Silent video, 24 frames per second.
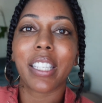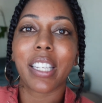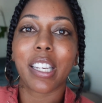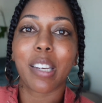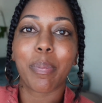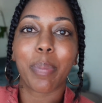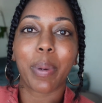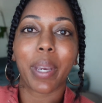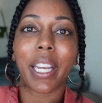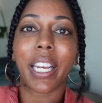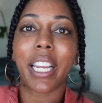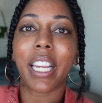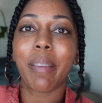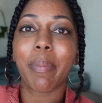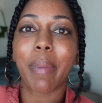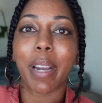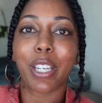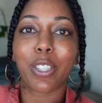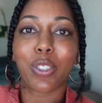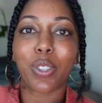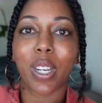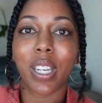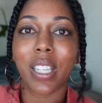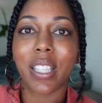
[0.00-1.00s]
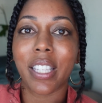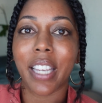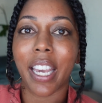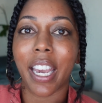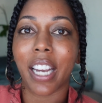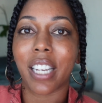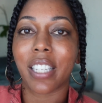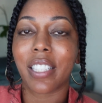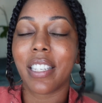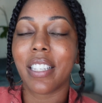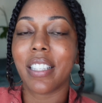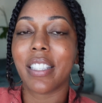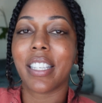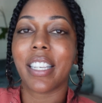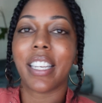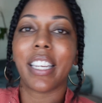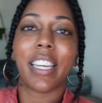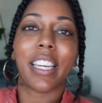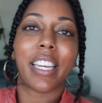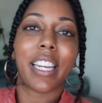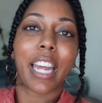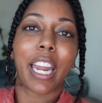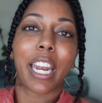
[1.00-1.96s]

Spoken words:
didn't put any of my transactions in,